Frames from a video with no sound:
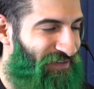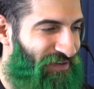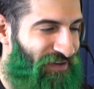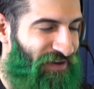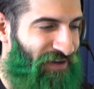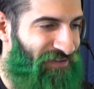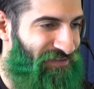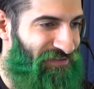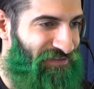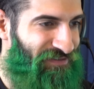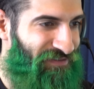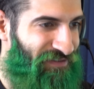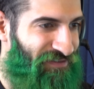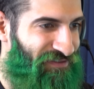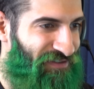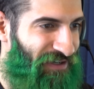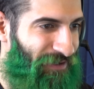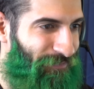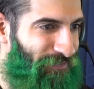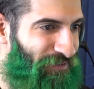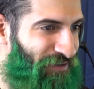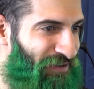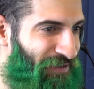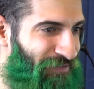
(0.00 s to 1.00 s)
Nah, just yeah,
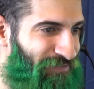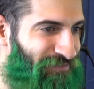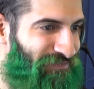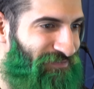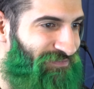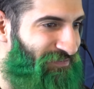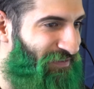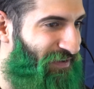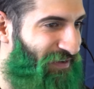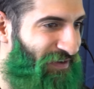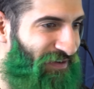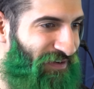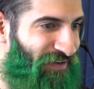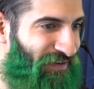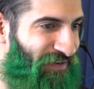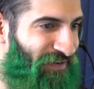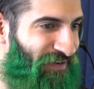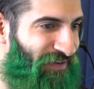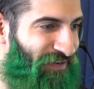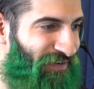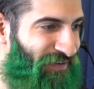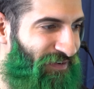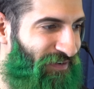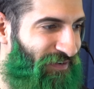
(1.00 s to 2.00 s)
shave no, it up. Yeah, come on, you no, got to no,
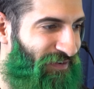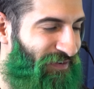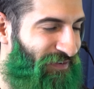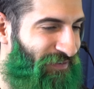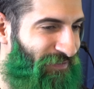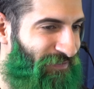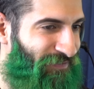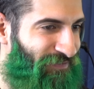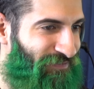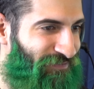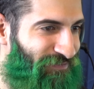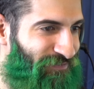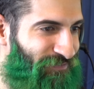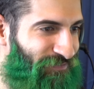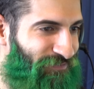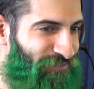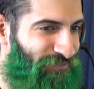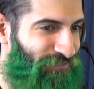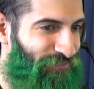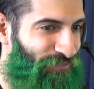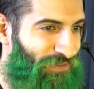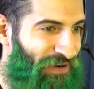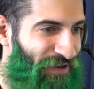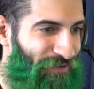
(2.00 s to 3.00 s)
no, no, no, cut no. your hair
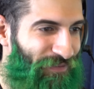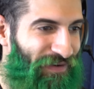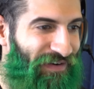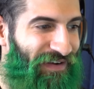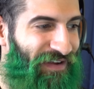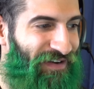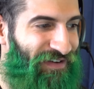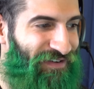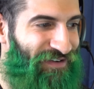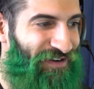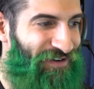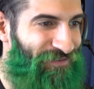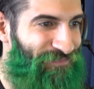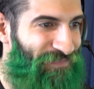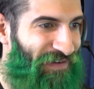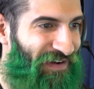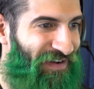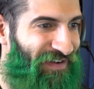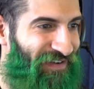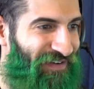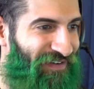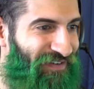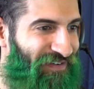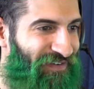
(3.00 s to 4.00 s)
too. Why do I got to cut the my
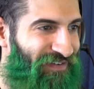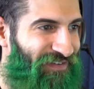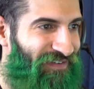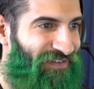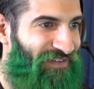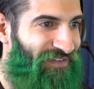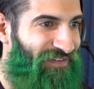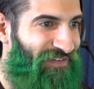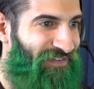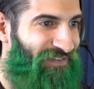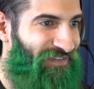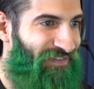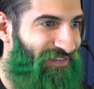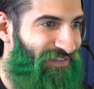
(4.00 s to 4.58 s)
hair? The man bun got to